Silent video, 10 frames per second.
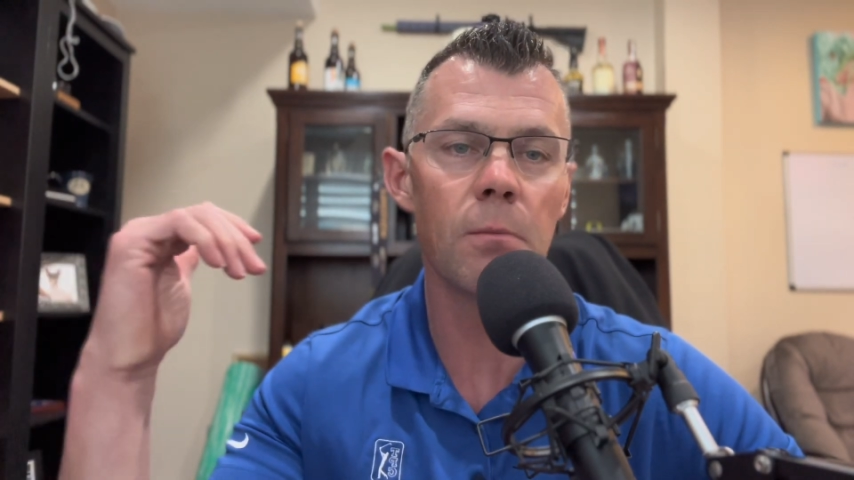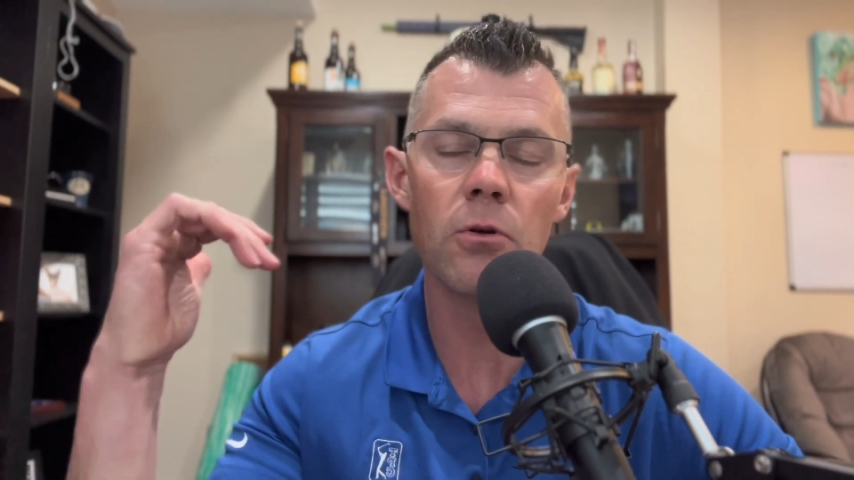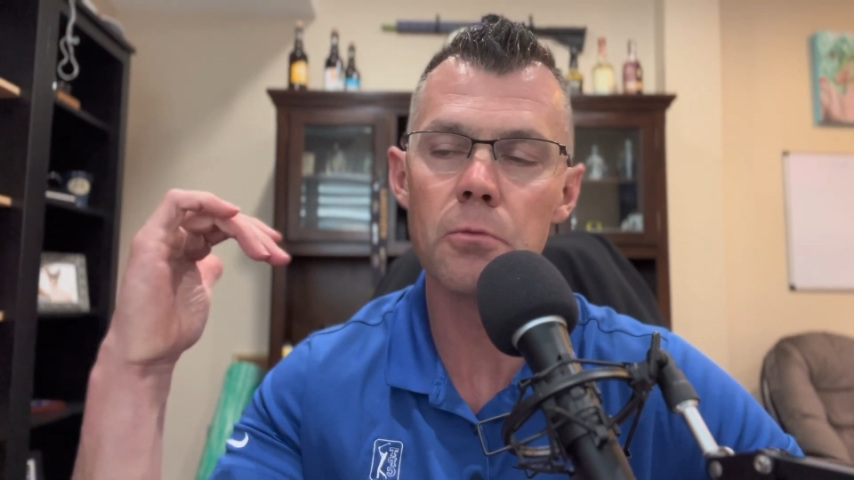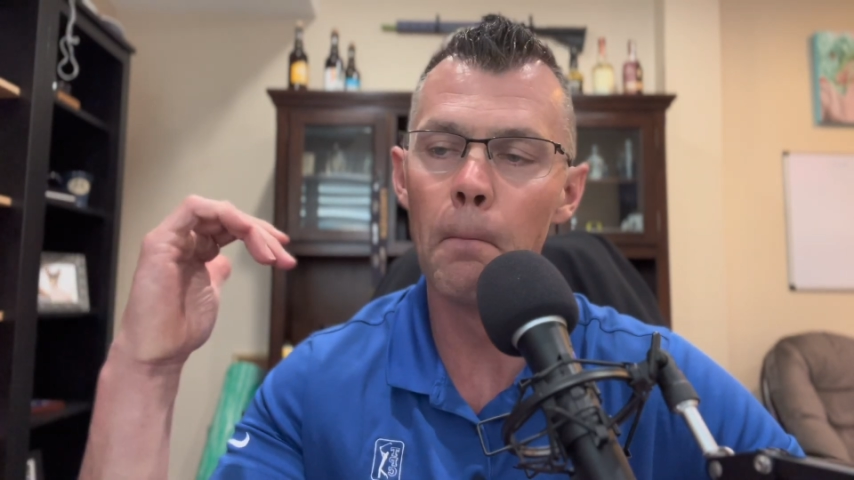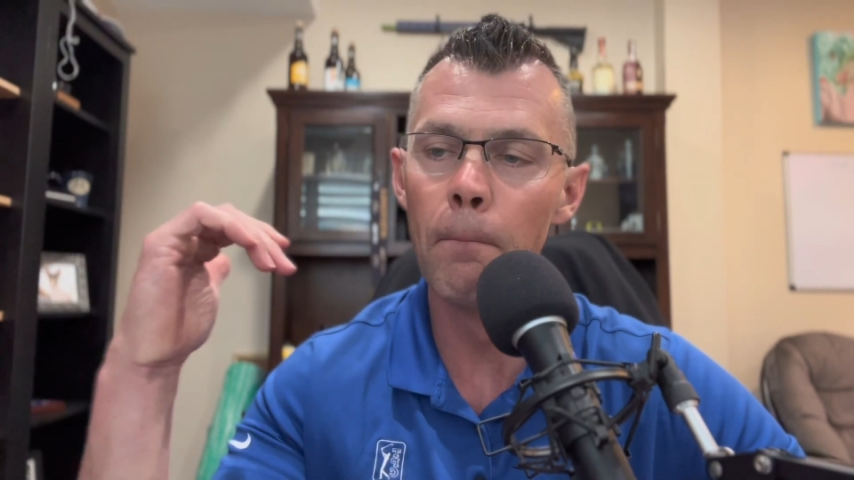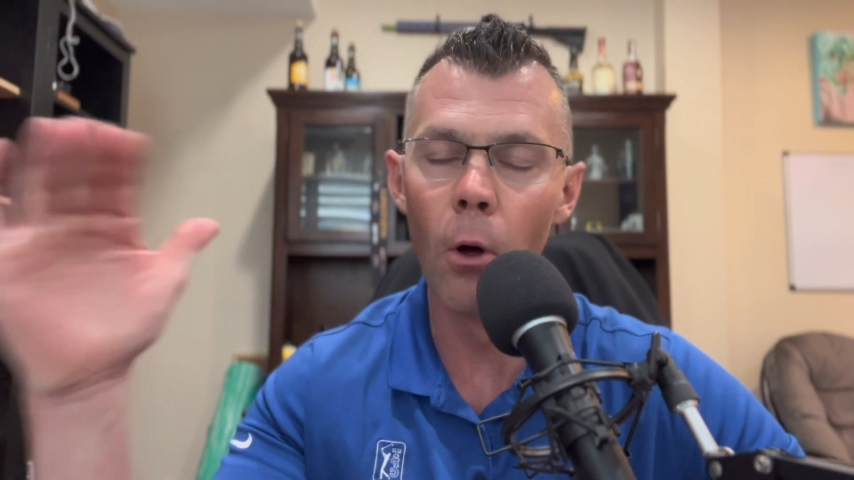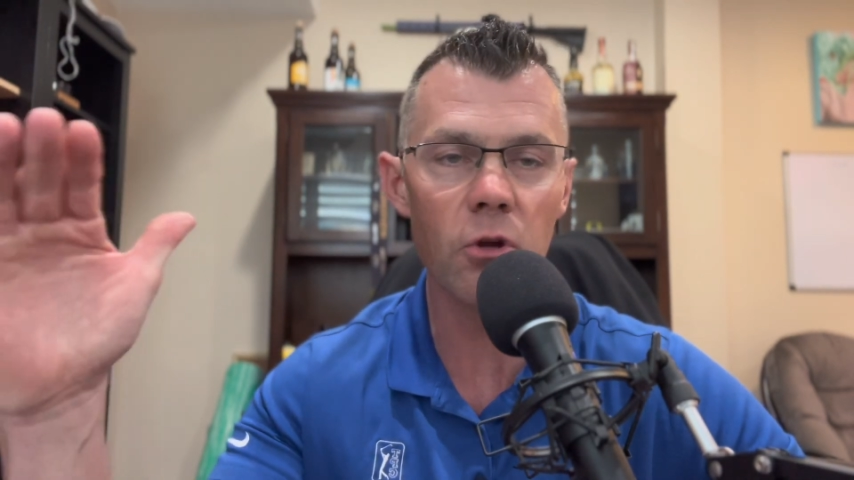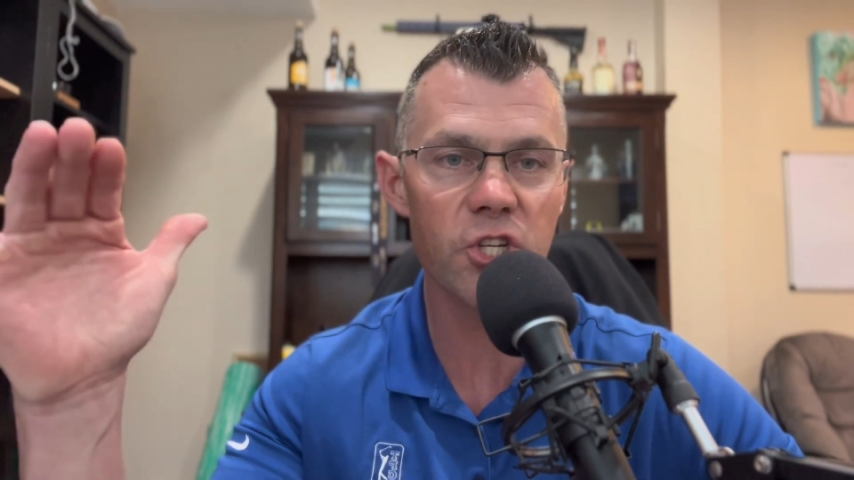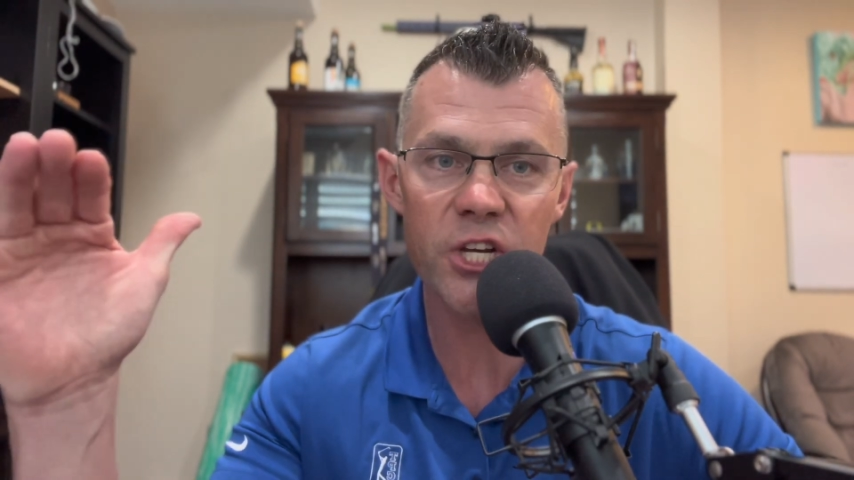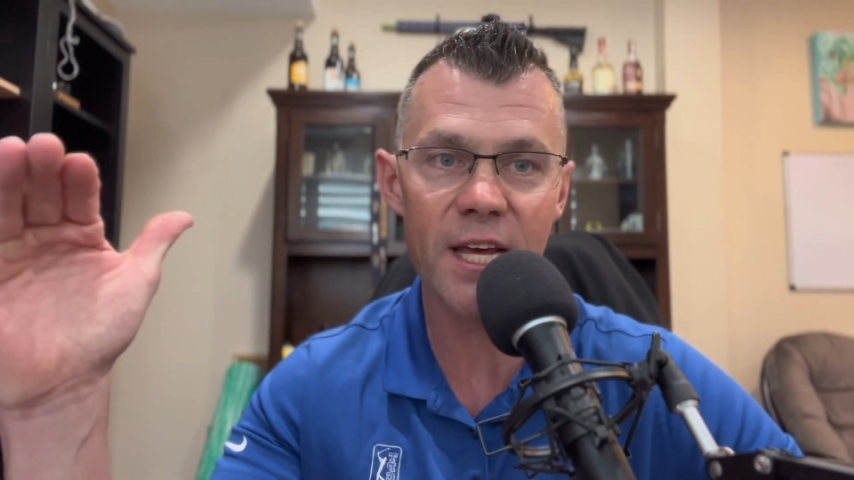most
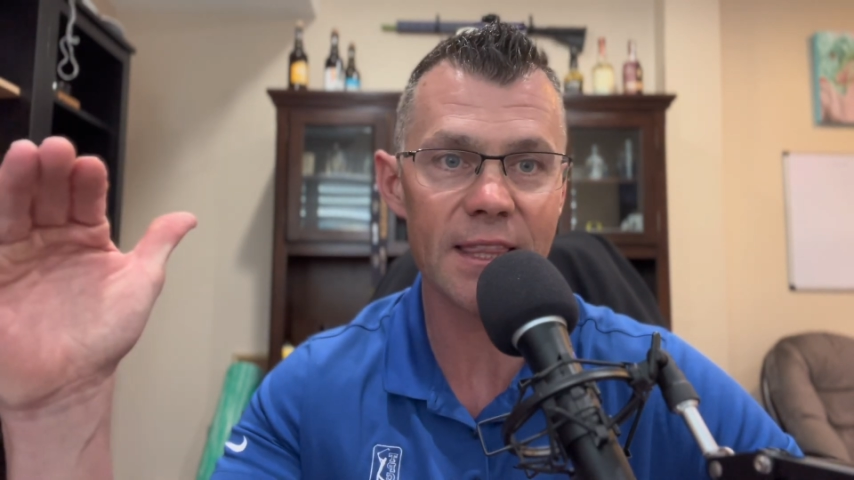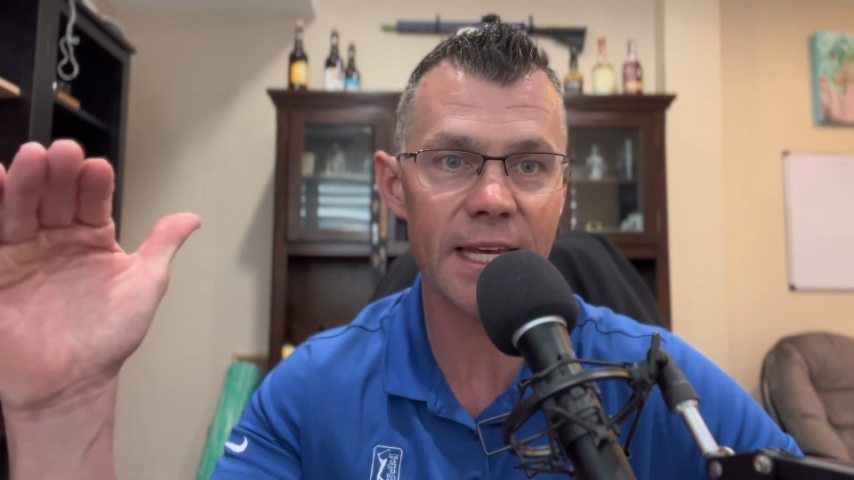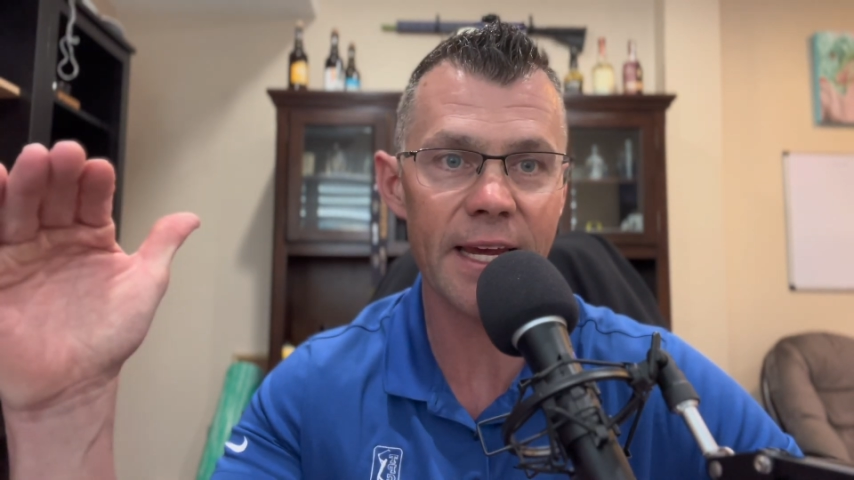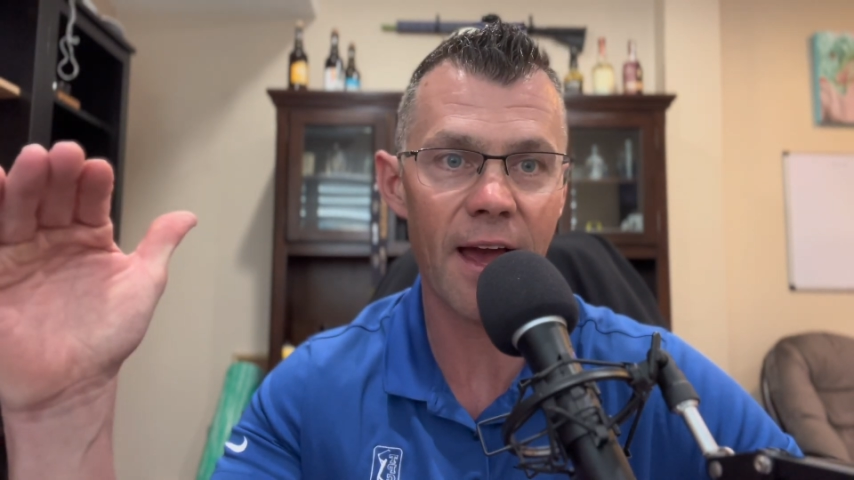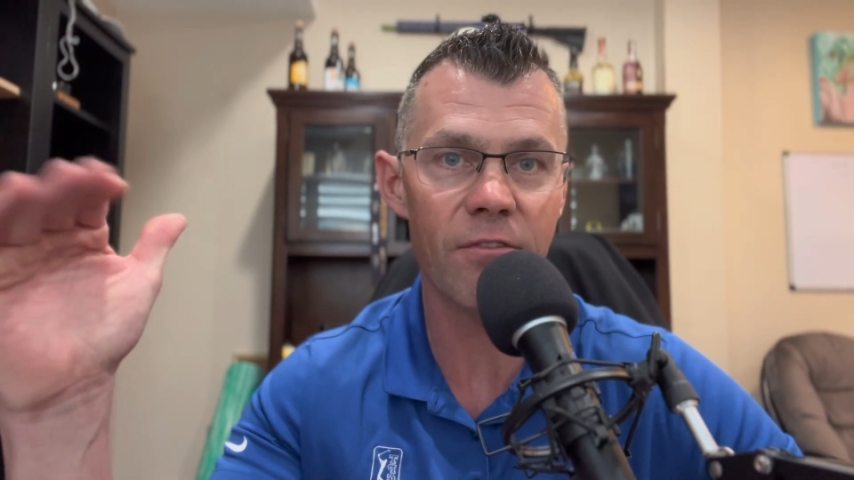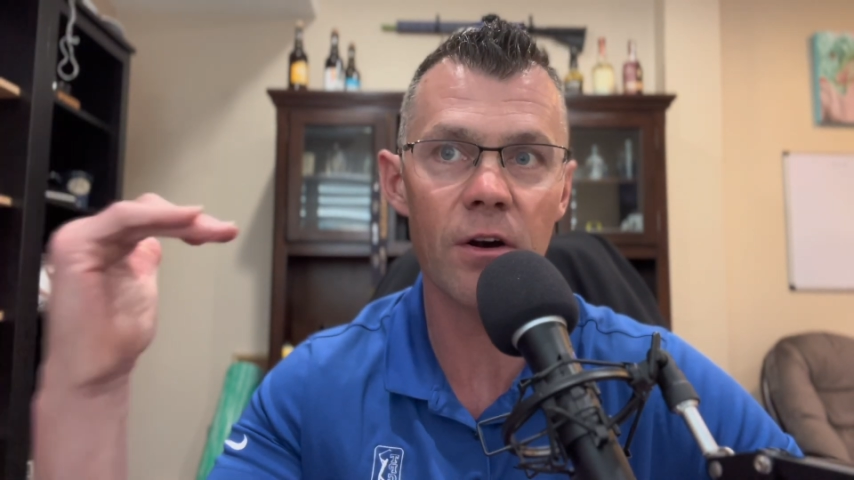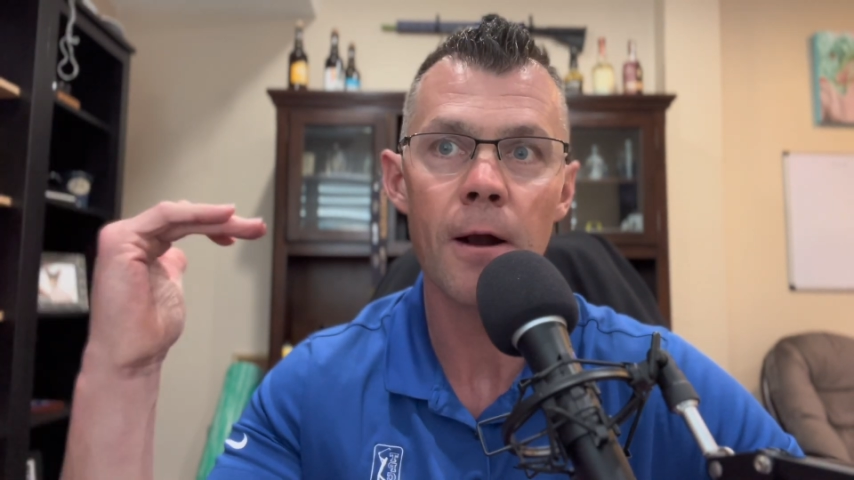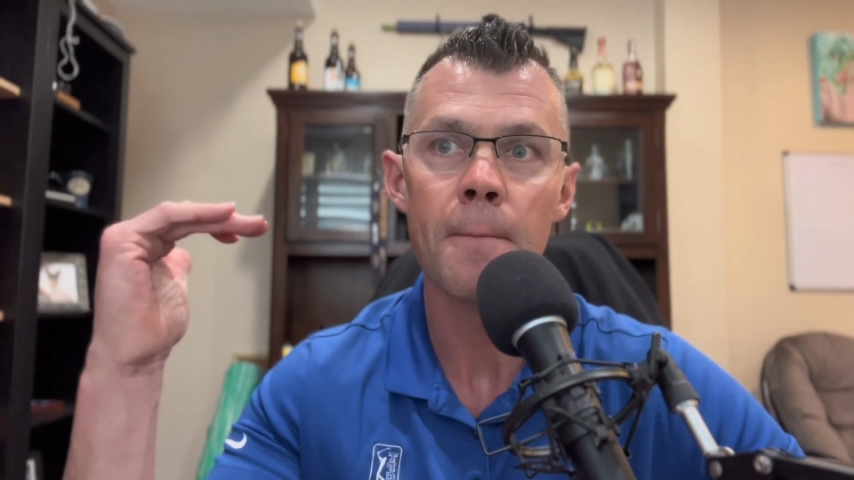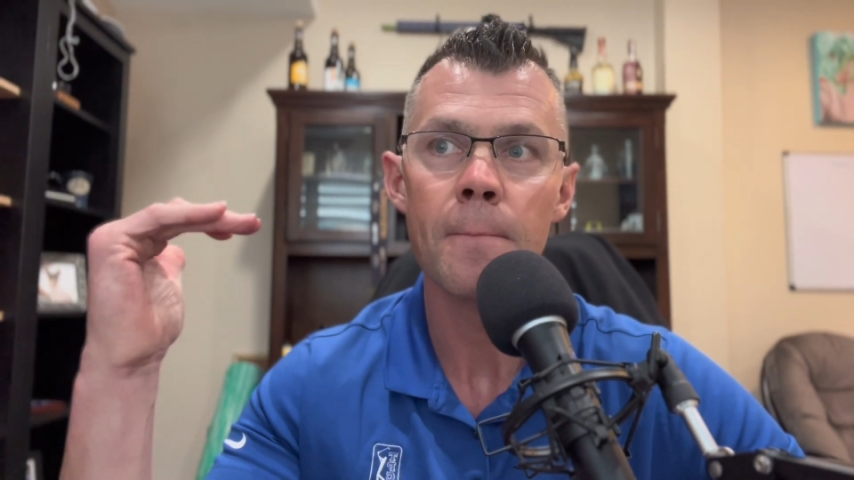bullshit thing ever.